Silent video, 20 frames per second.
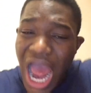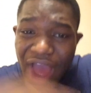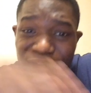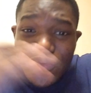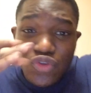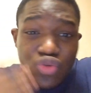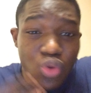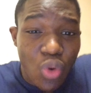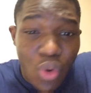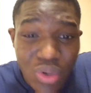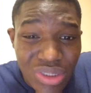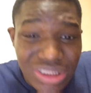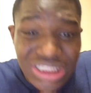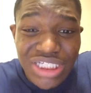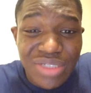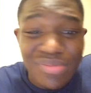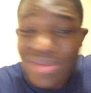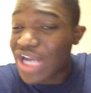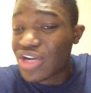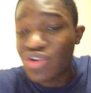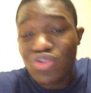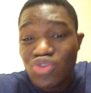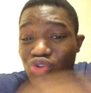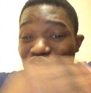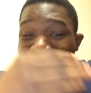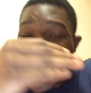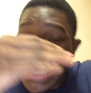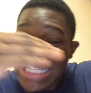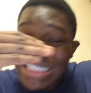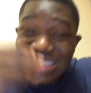I've told him, I don't know
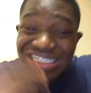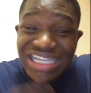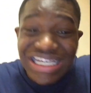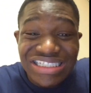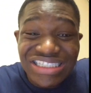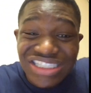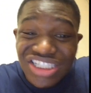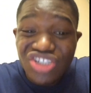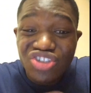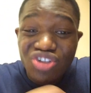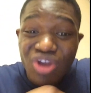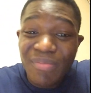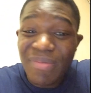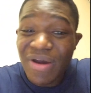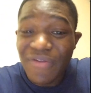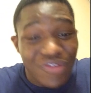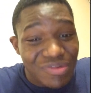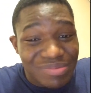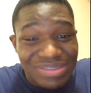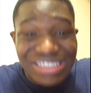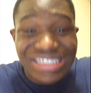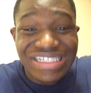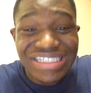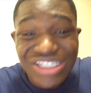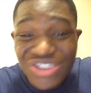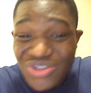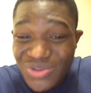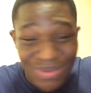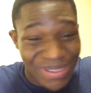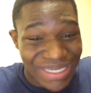why he changed his number from
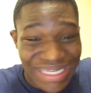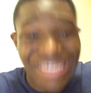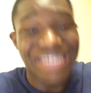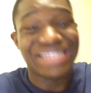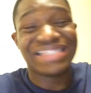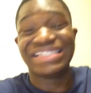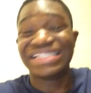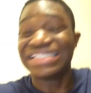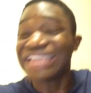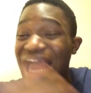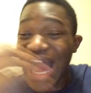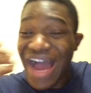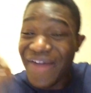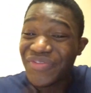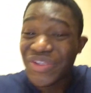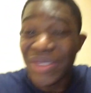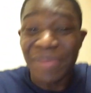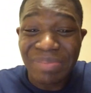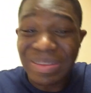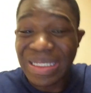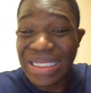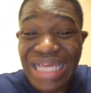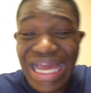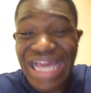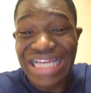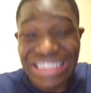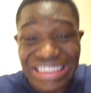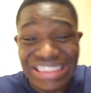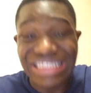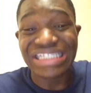16 to 8. He's half the player
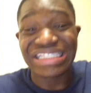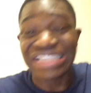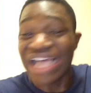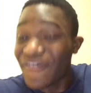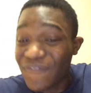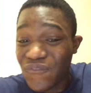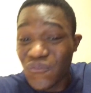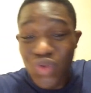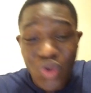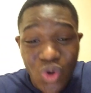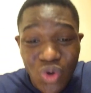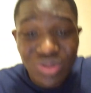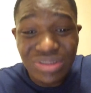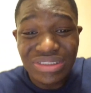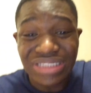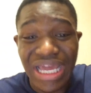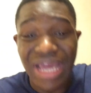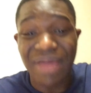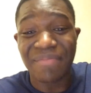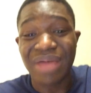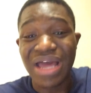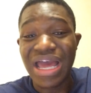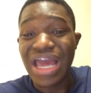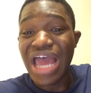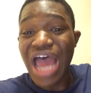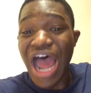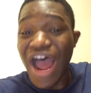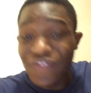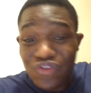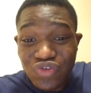he is. I've told him,
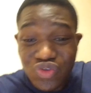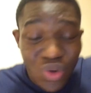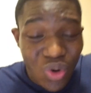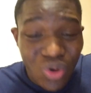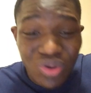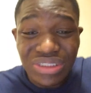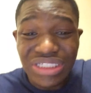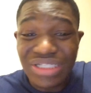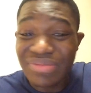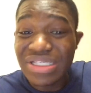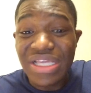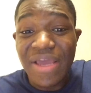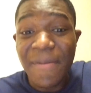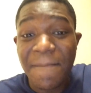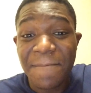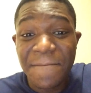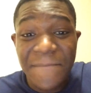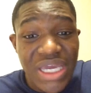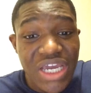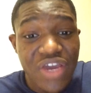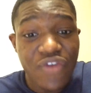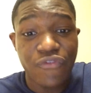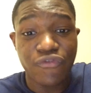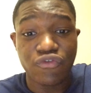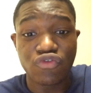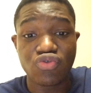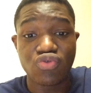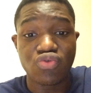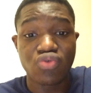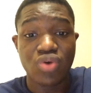he's a big
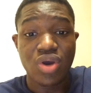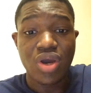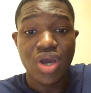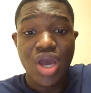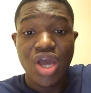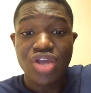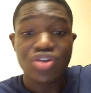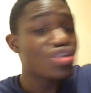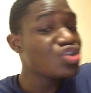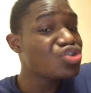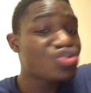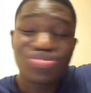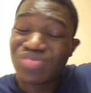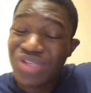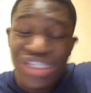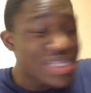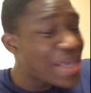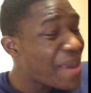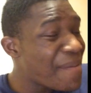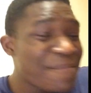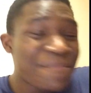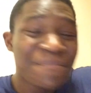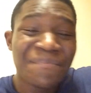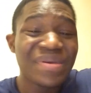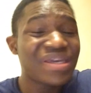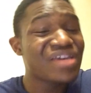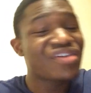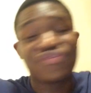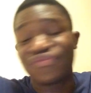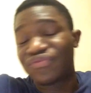fool. He's just a
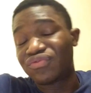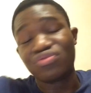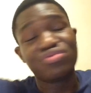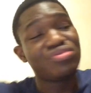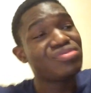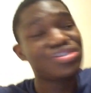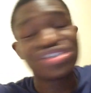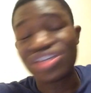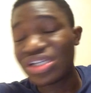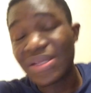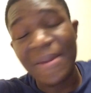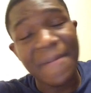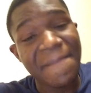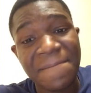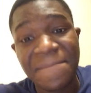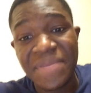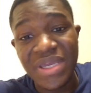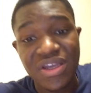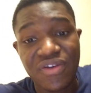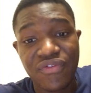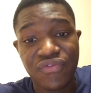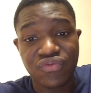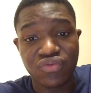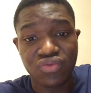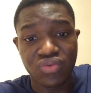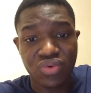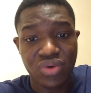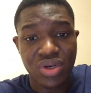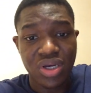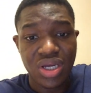big
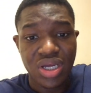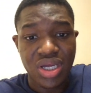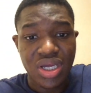fool.